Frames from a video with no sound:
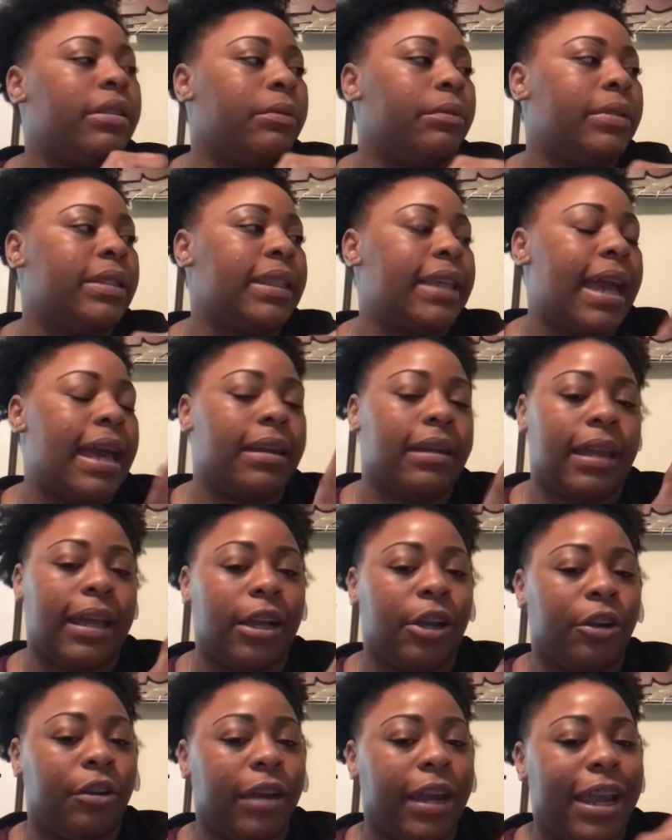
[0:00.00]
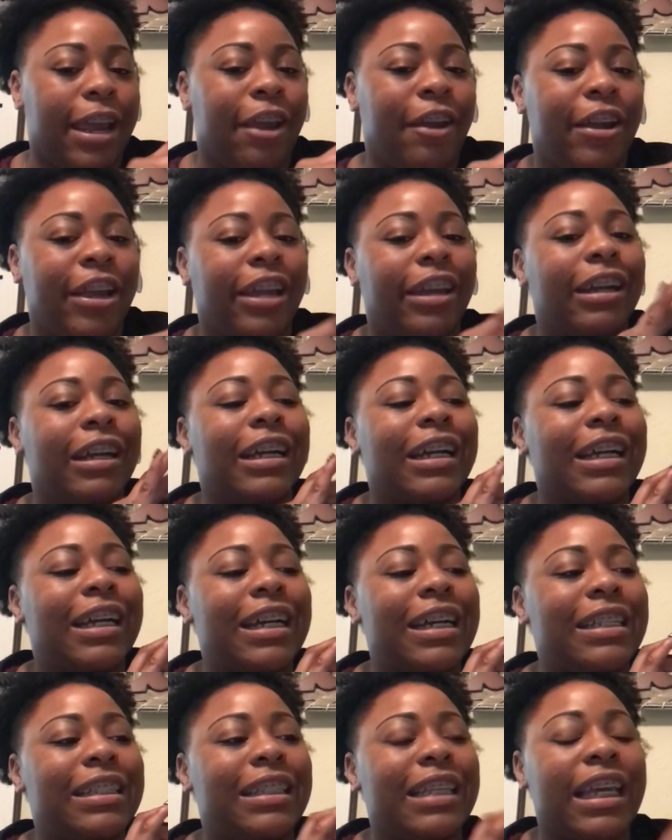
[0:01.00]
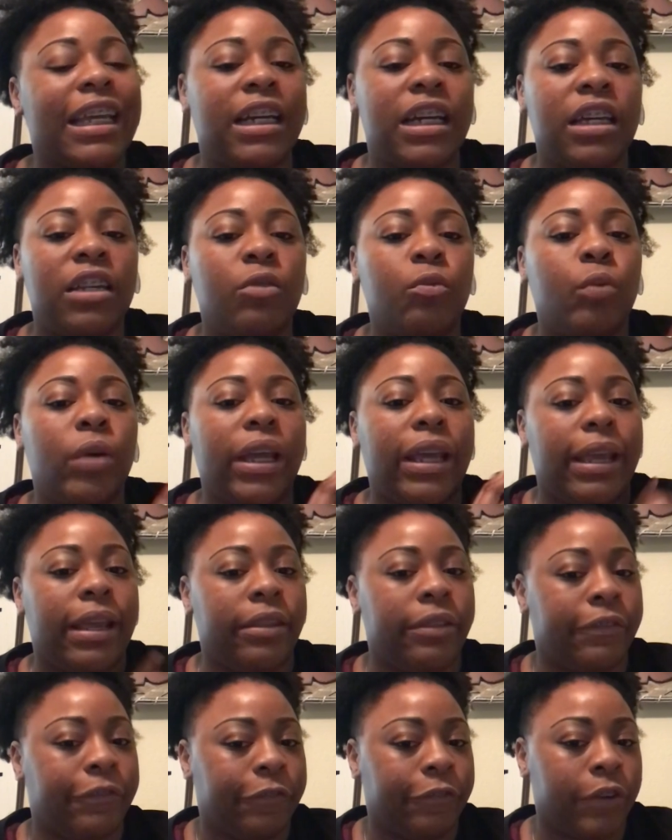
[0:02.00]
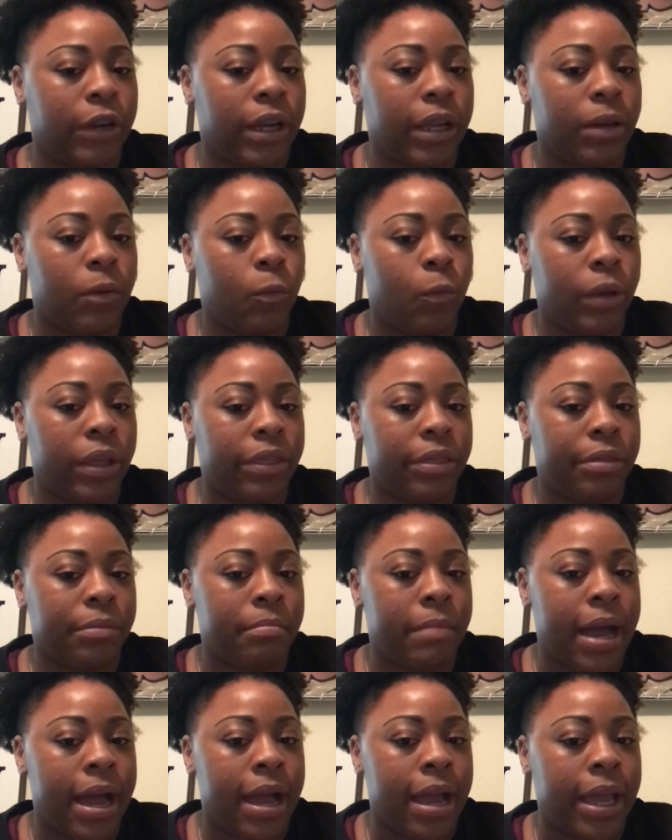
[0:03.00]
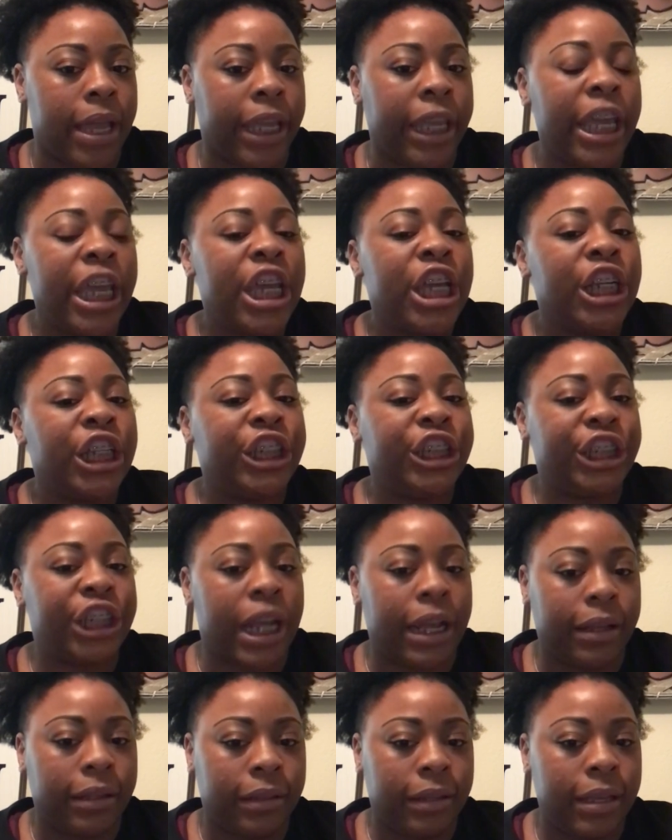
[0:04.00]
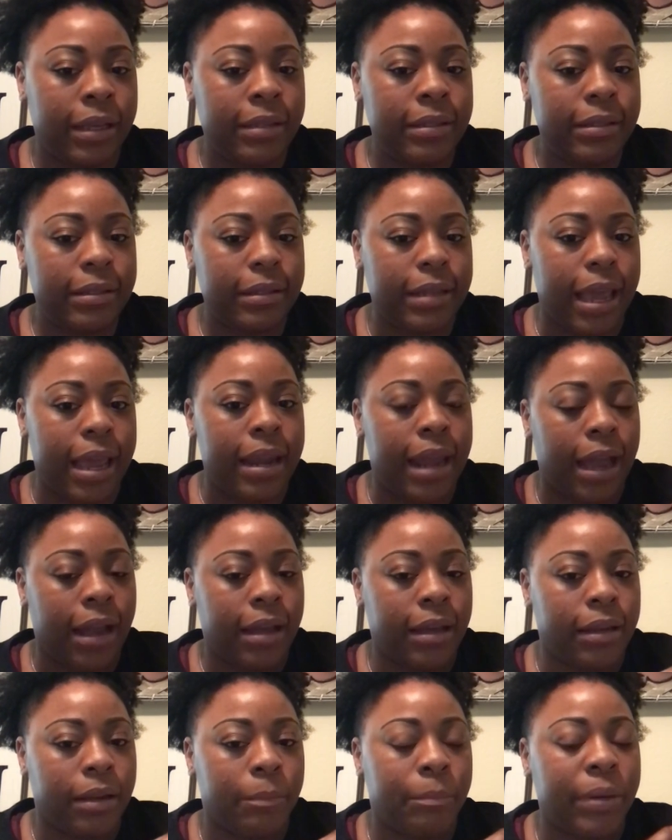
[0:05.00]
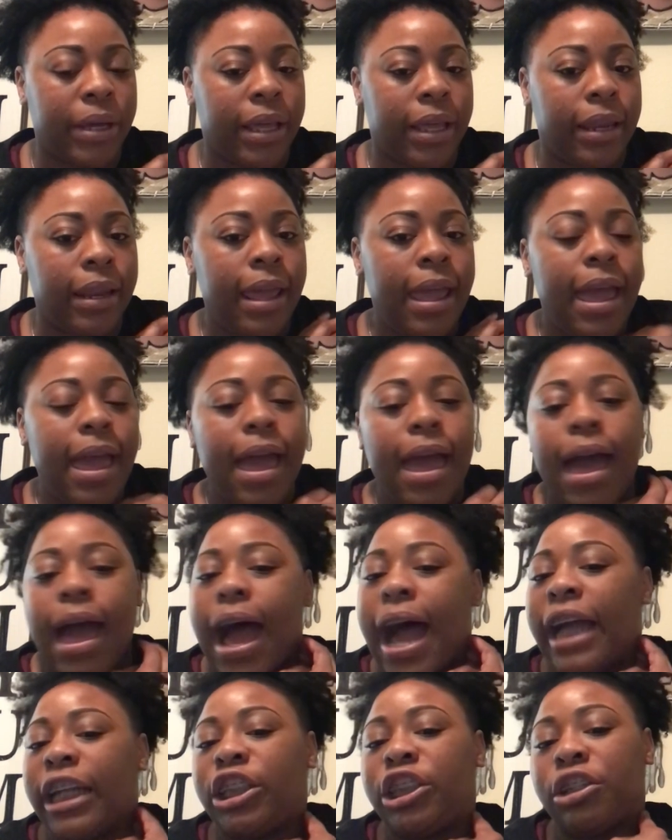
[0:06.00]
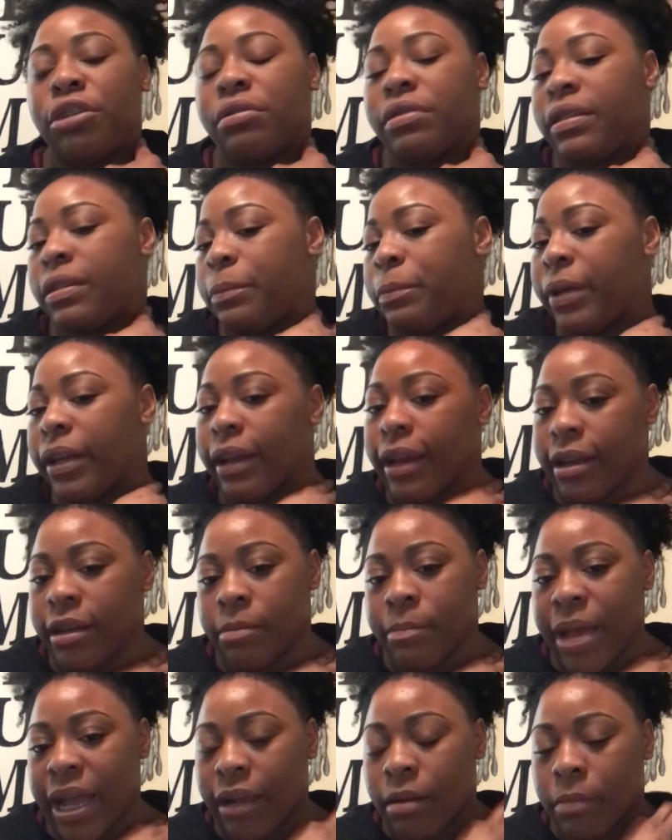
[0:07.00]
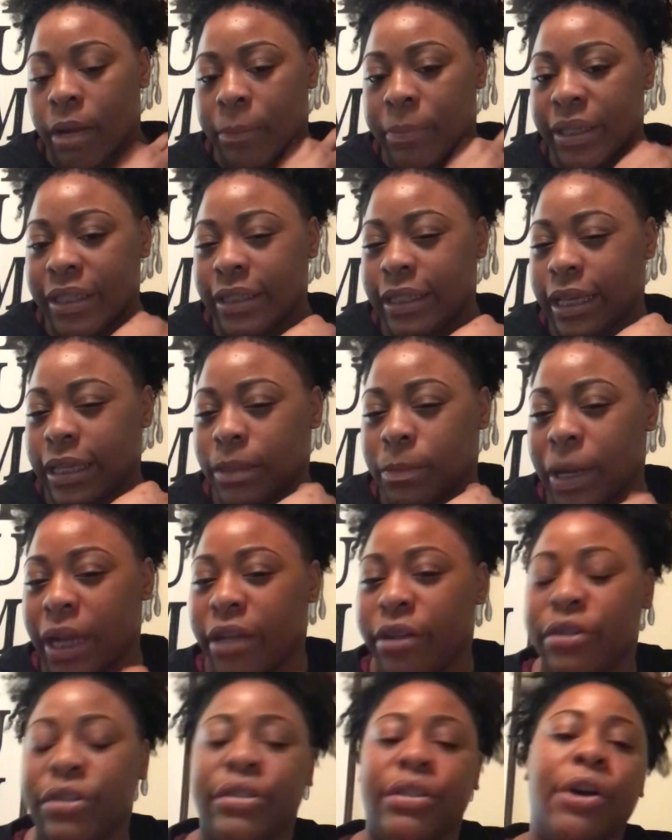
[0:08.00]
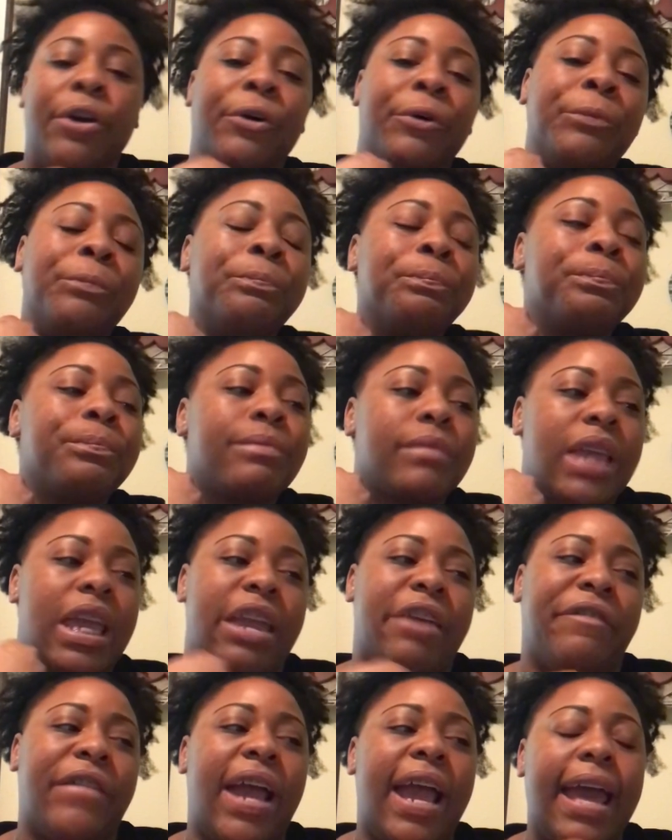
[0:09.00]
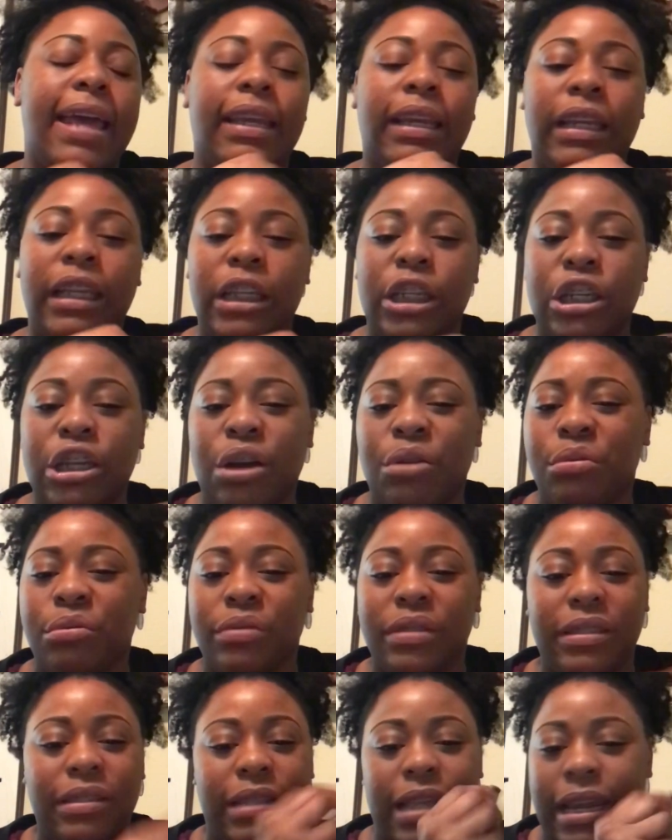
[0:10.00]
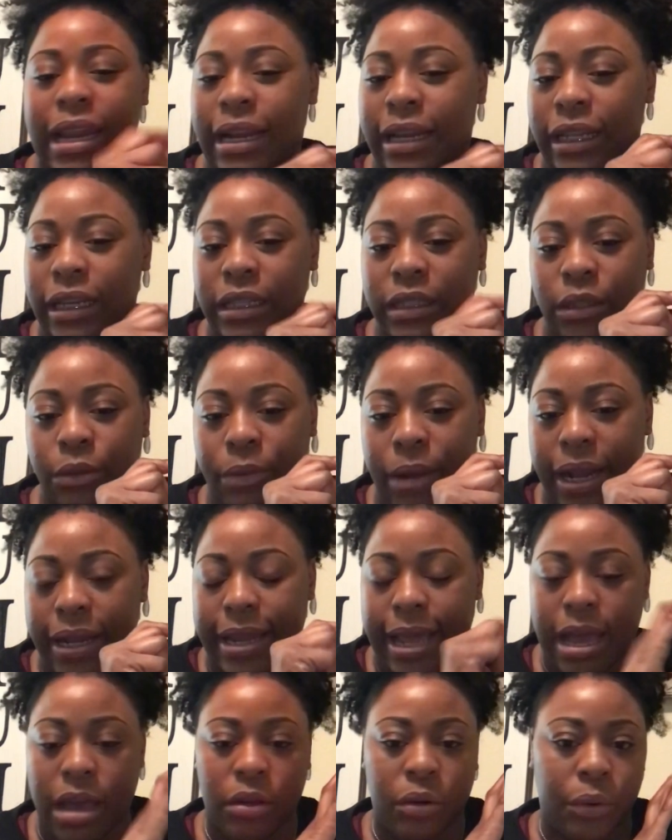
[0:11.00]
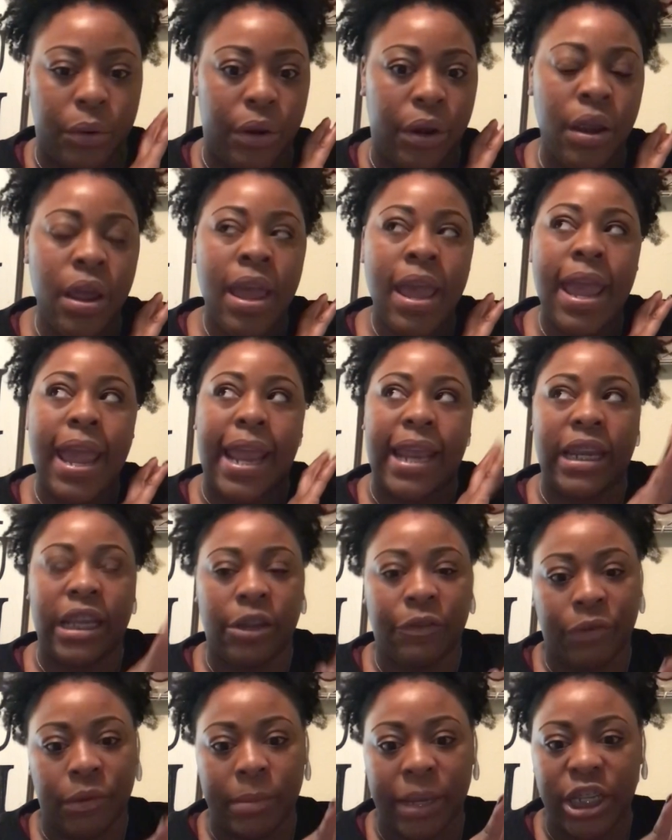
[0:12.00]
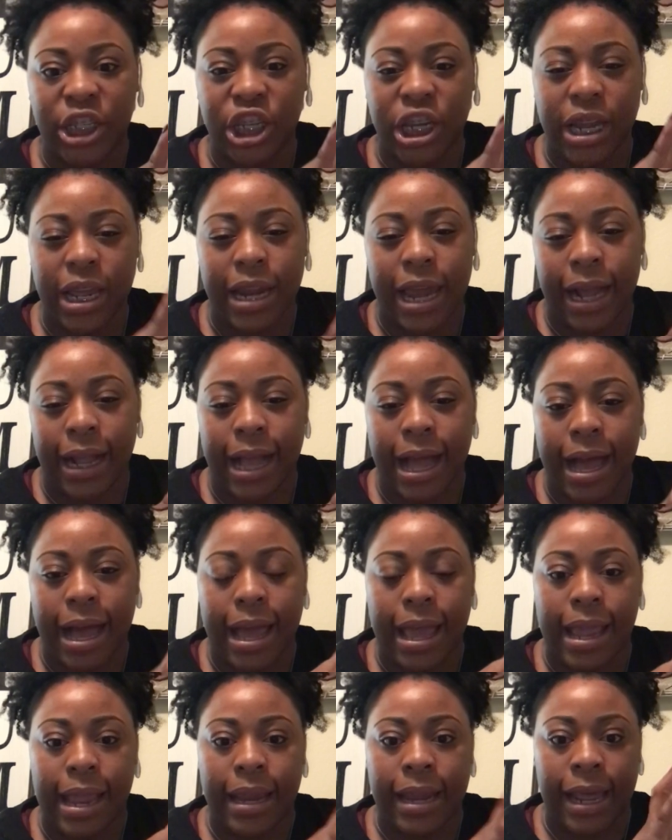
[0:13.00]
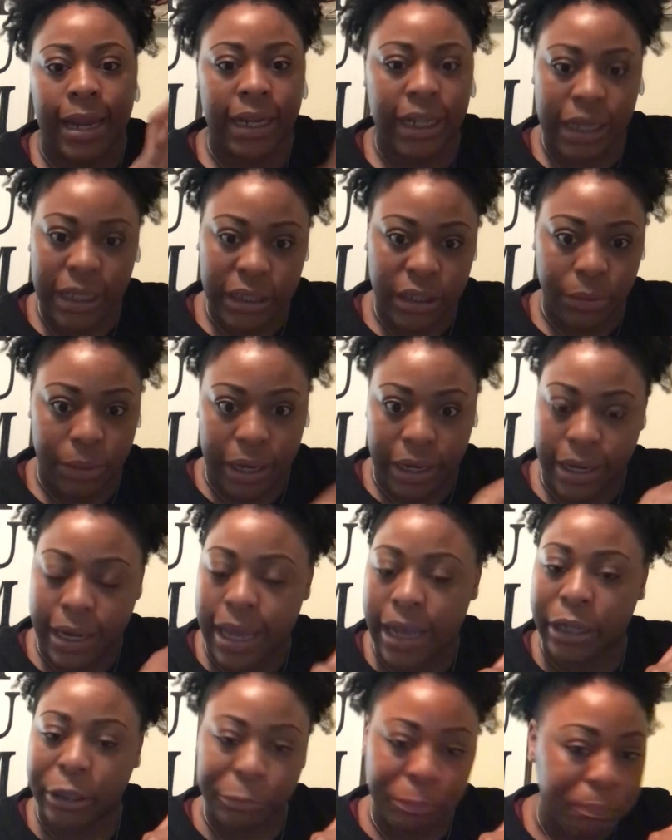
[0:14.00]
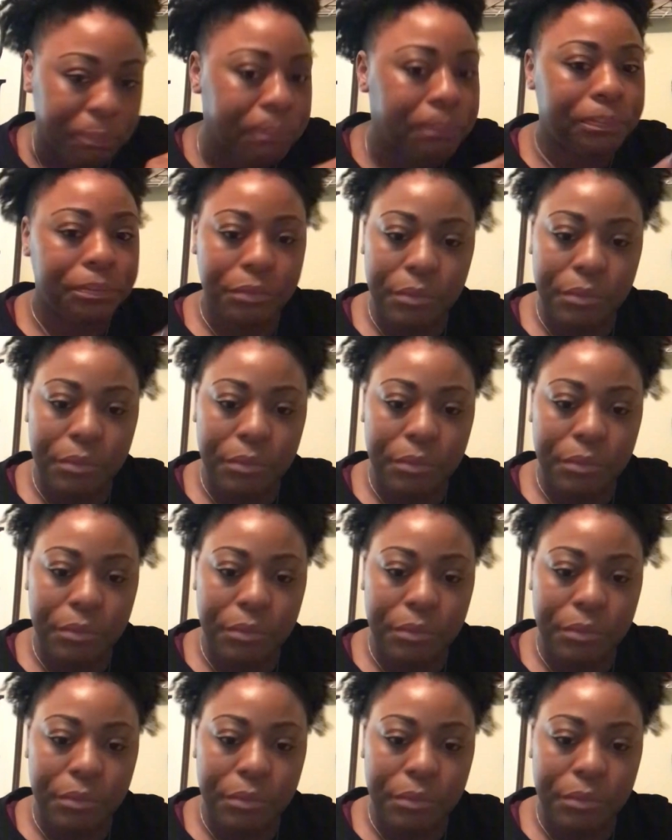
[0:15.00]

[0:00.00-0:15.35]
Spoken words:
was kind of like a gray area because it could have went in the front with my checklist, but I chose to put it in the back of my PCS binder. So if I had any notes that I needed to write down or any information that I got and I needed to write it down,